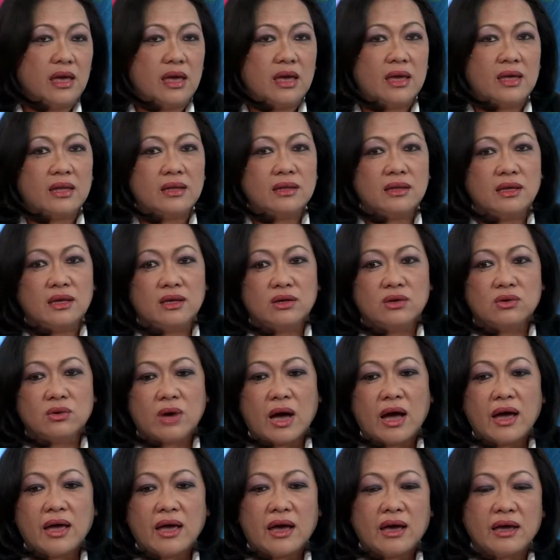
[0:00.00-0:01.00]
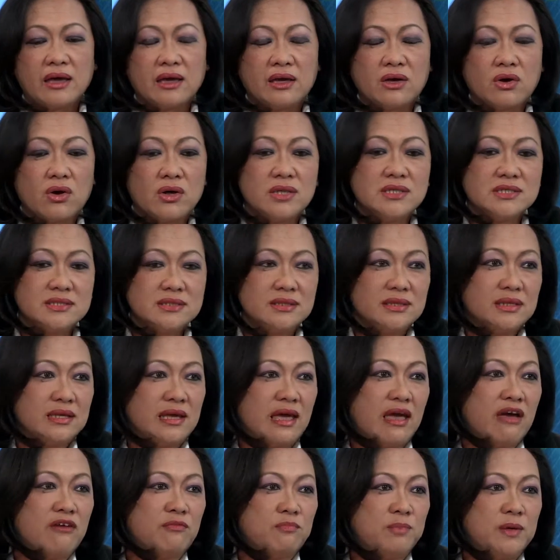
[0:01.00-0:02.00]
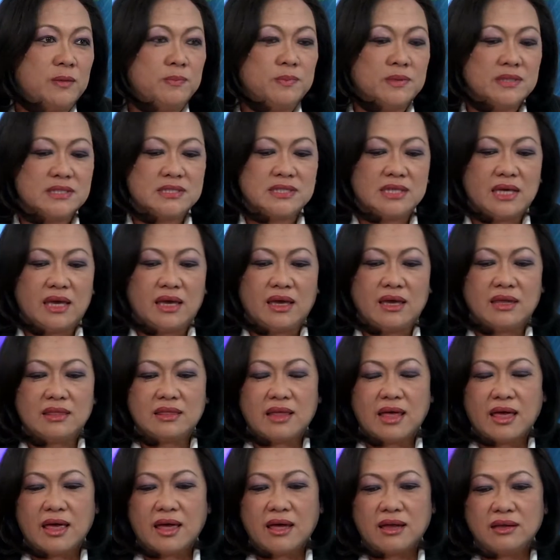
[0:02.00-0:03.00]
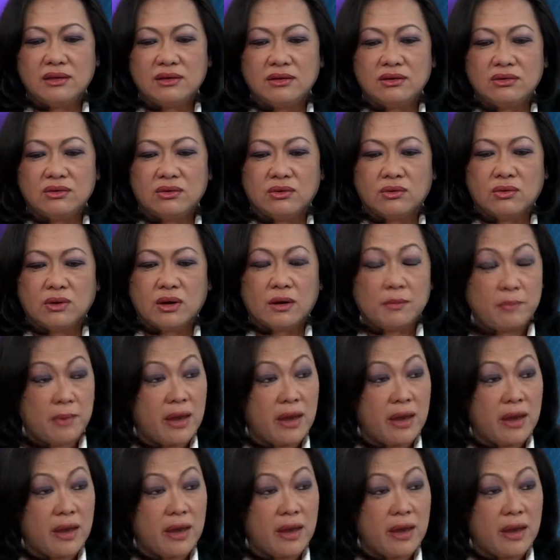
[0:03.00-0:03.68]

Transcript: And, you know, I constantly have people saying that, you know,